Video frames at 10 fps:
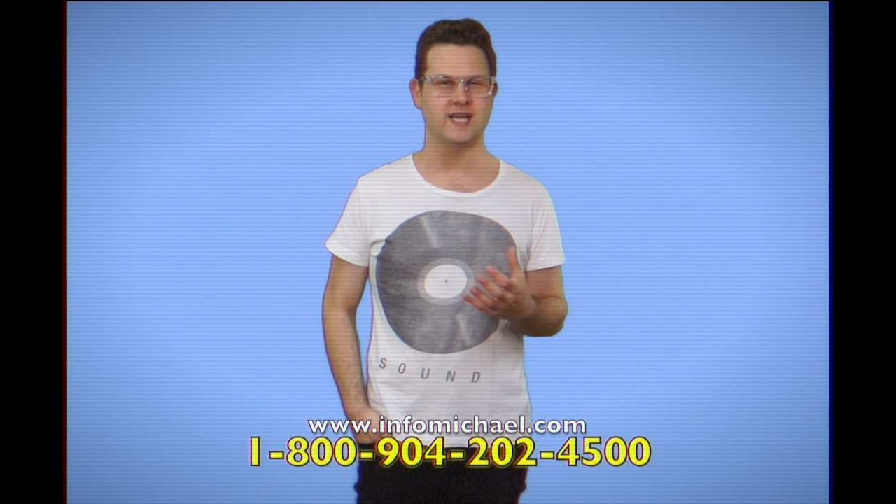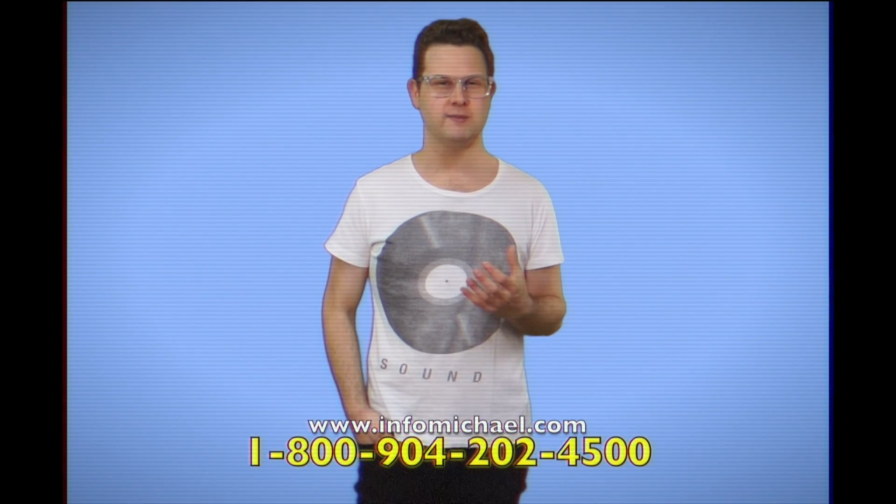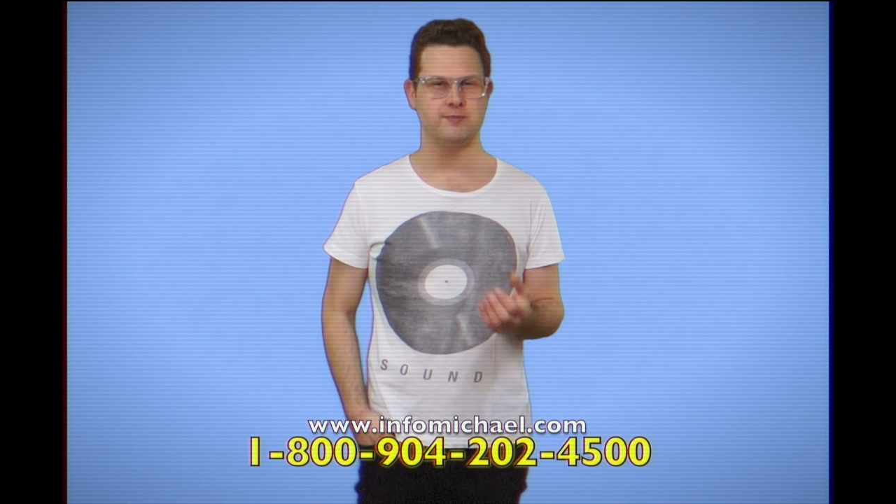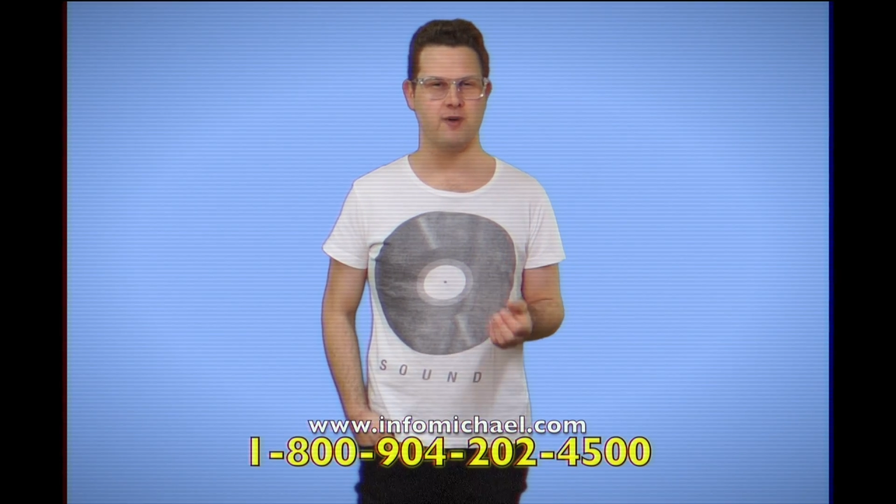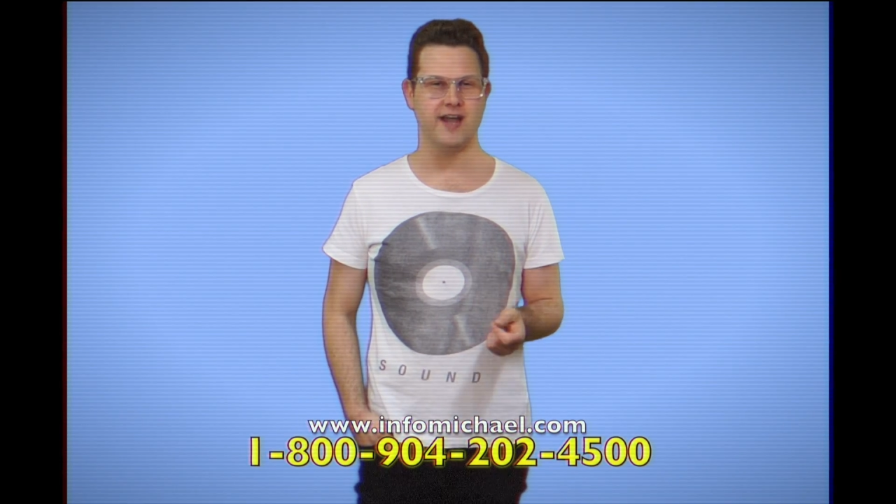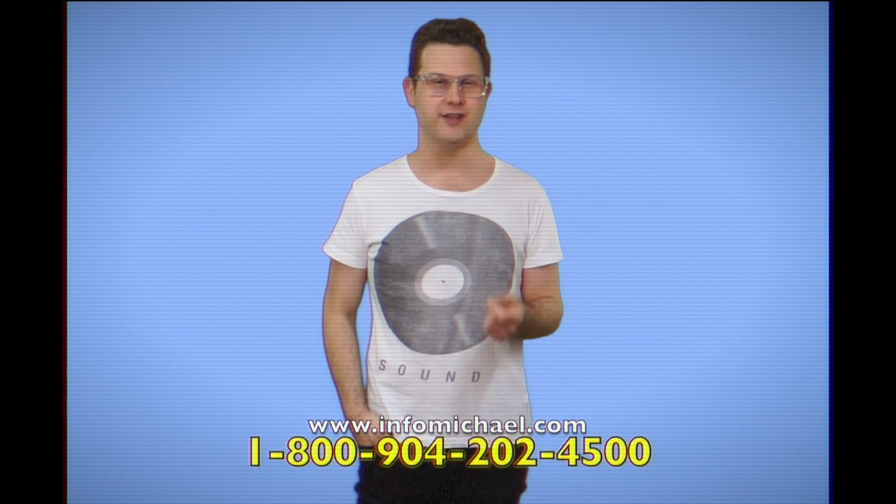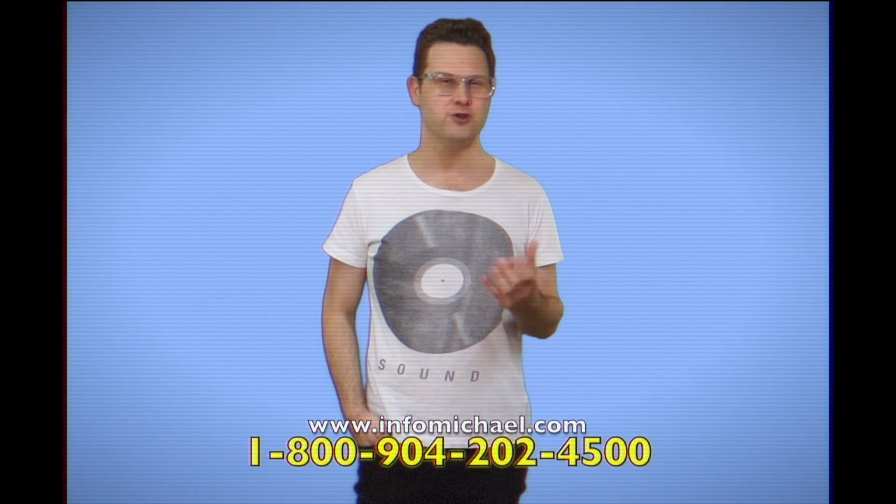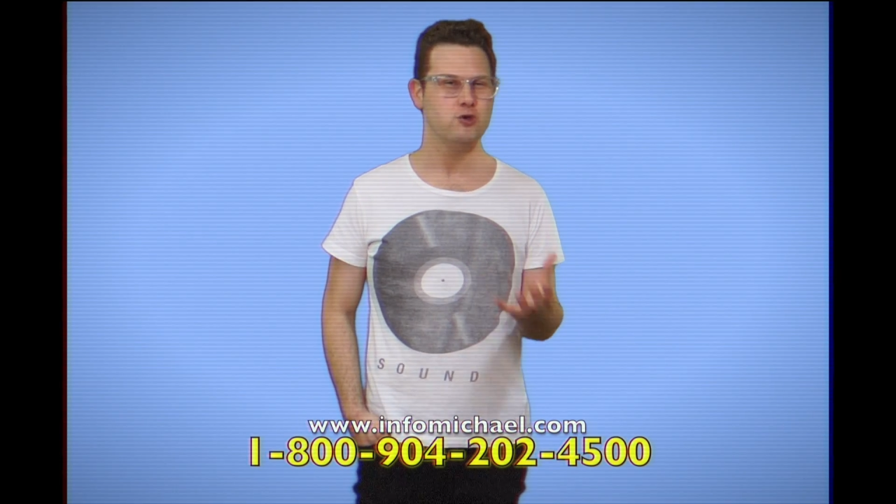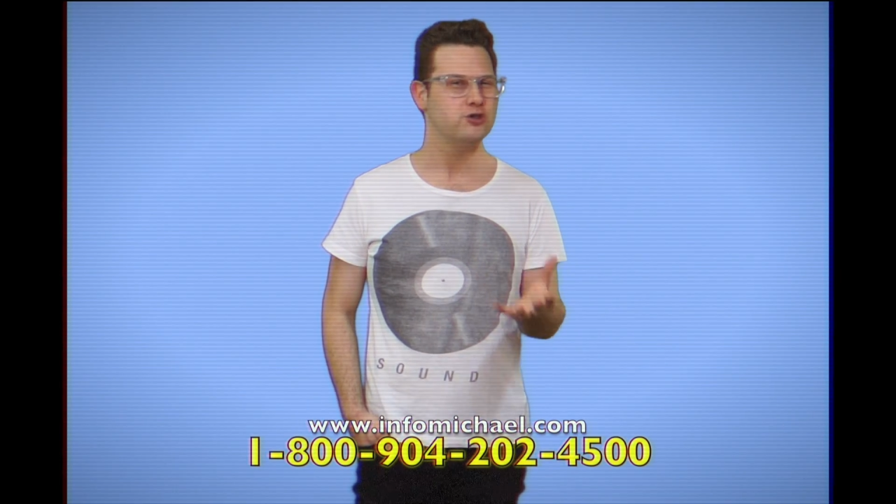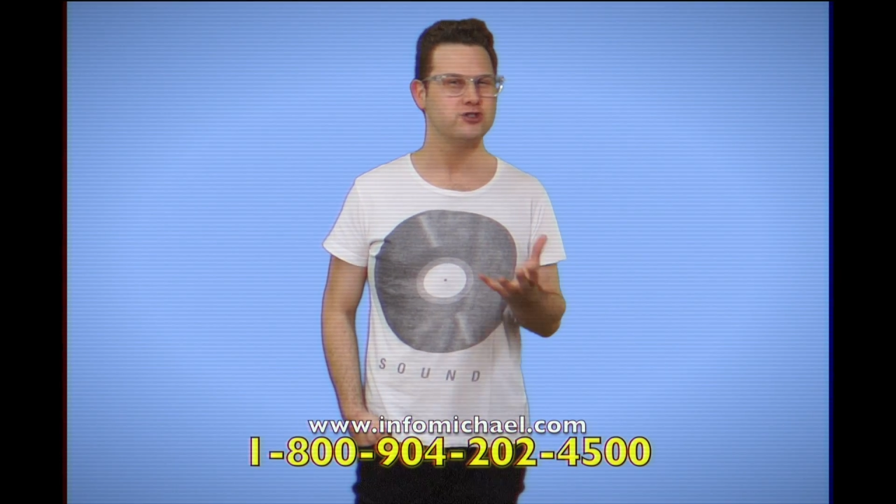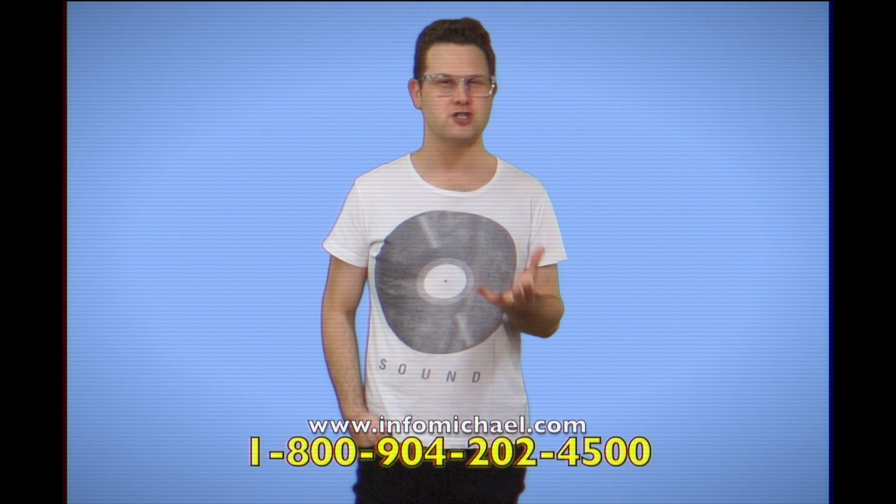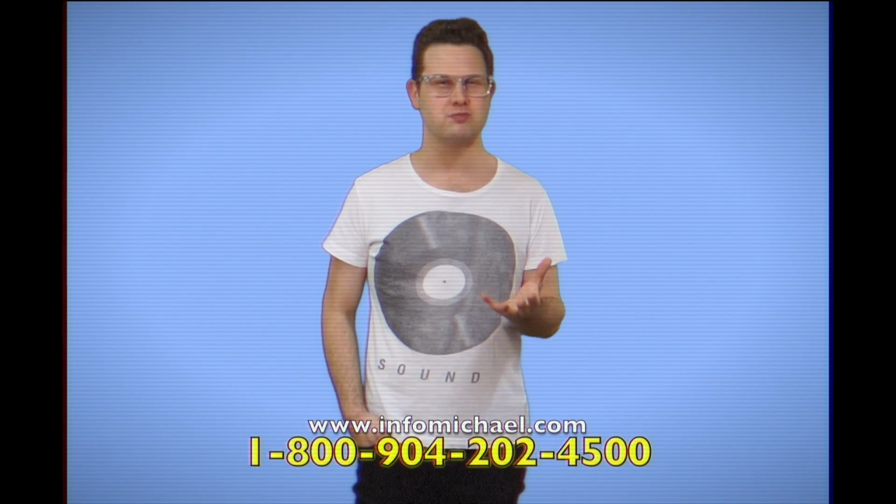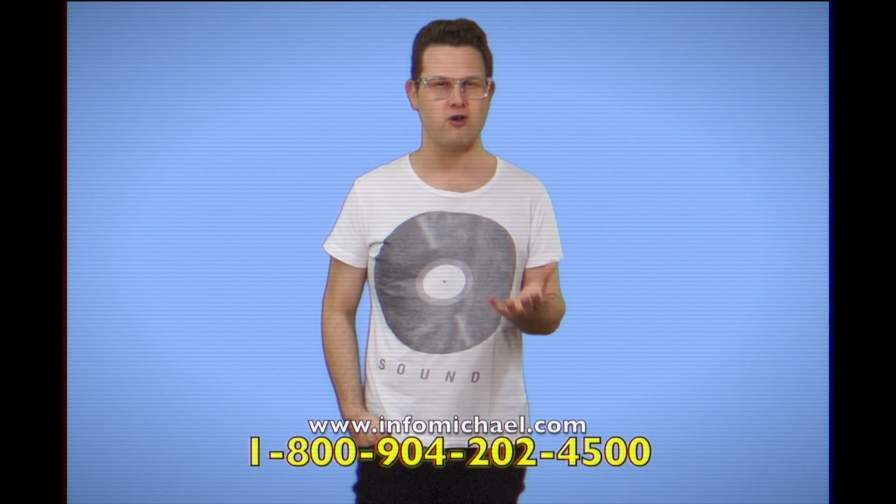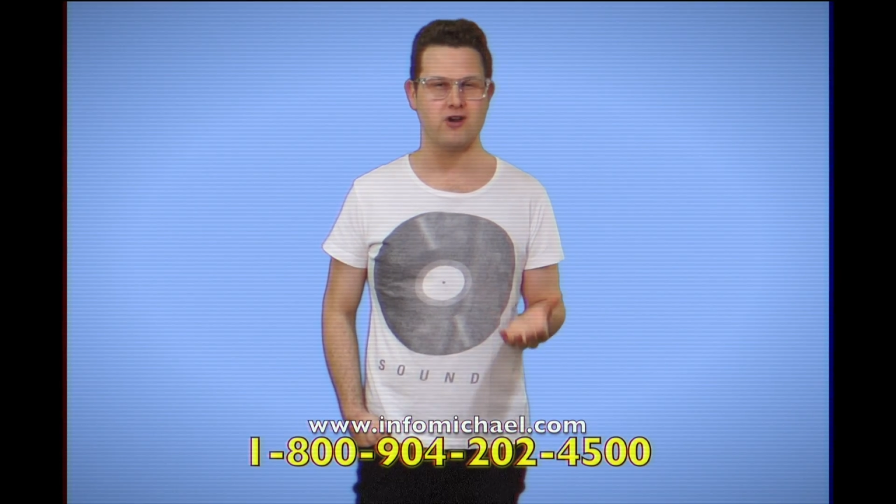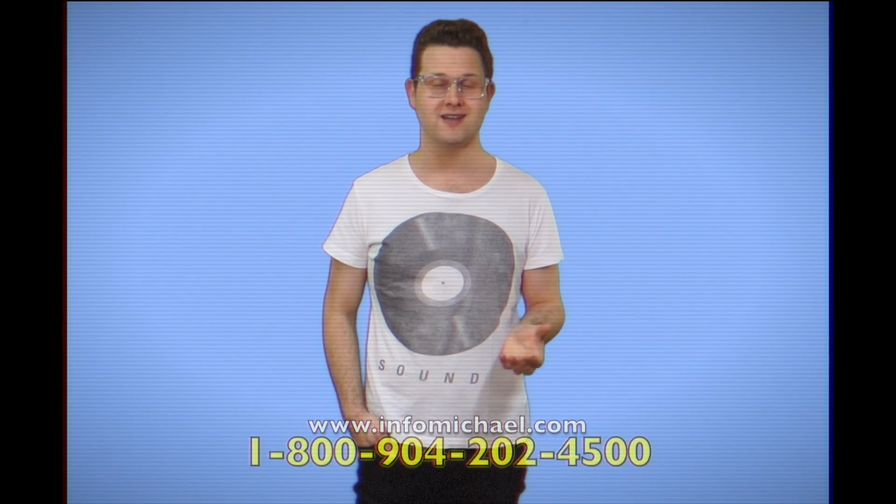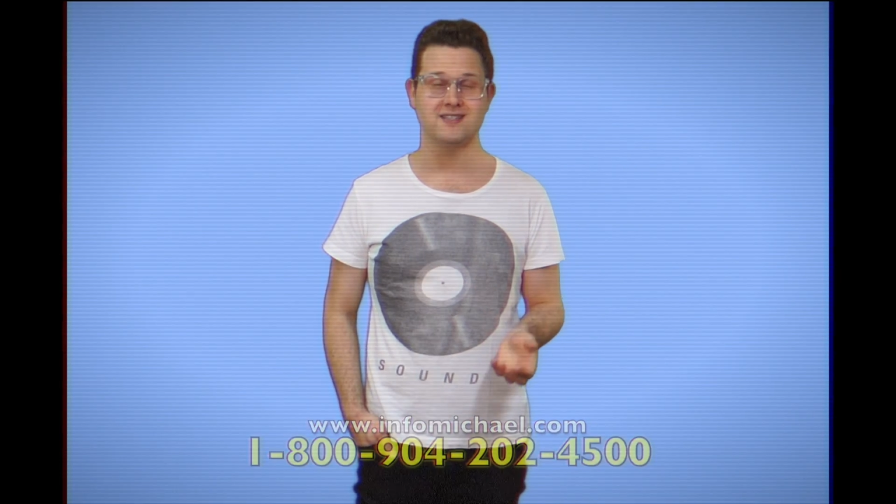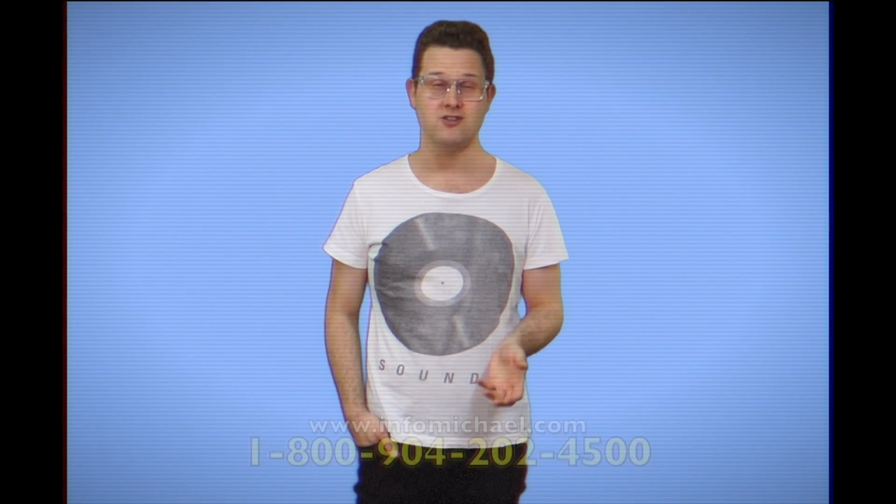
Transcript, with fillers: keeps buying useless products